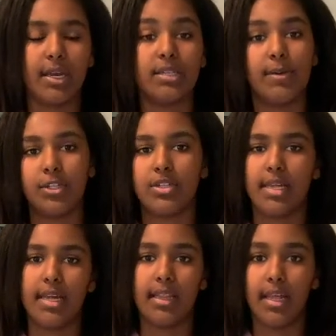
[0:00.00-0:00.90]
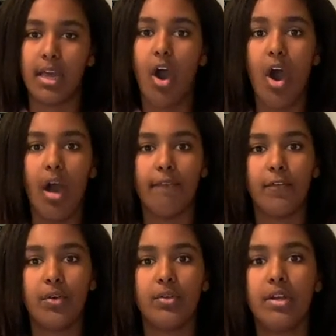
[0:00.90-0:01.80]
especially like a hot
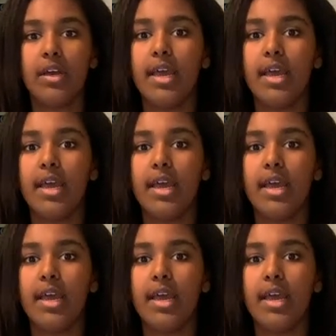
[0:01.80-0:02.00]
food,